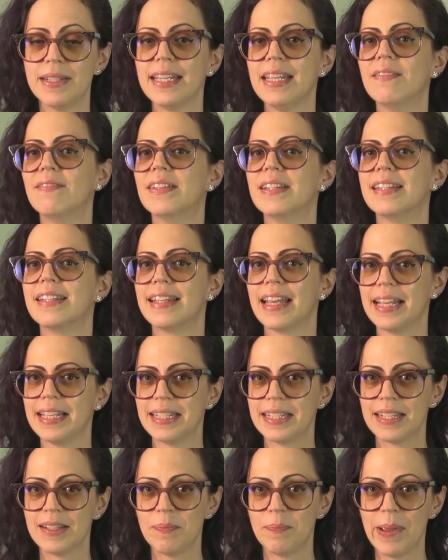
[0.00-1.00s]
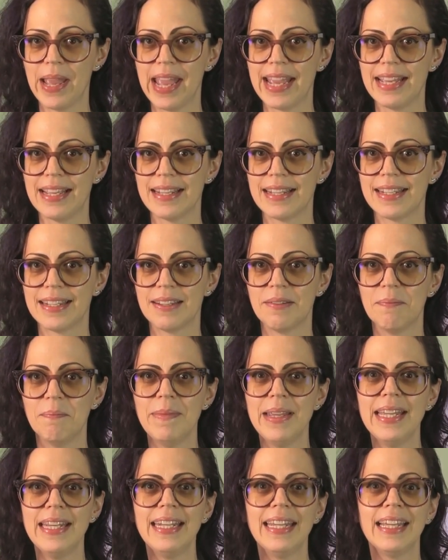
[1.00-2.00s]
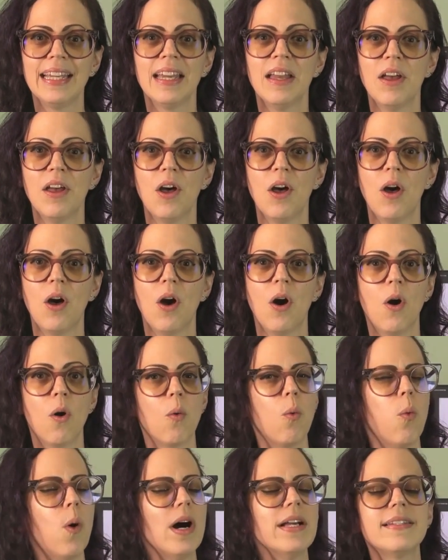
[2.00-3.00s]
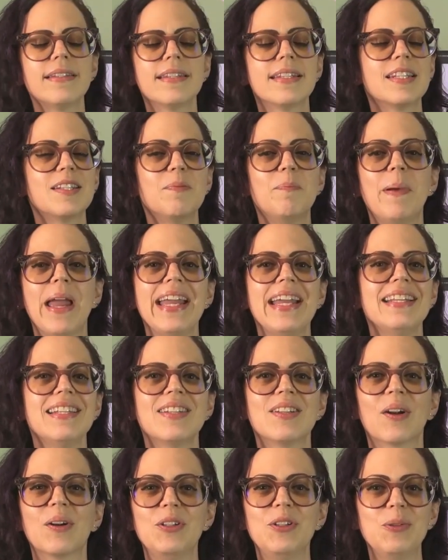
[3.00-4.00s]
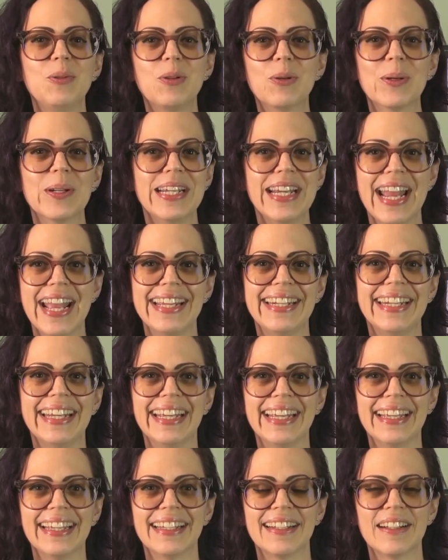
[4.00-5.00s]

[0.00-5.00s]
even say space, meaning what space are you creating?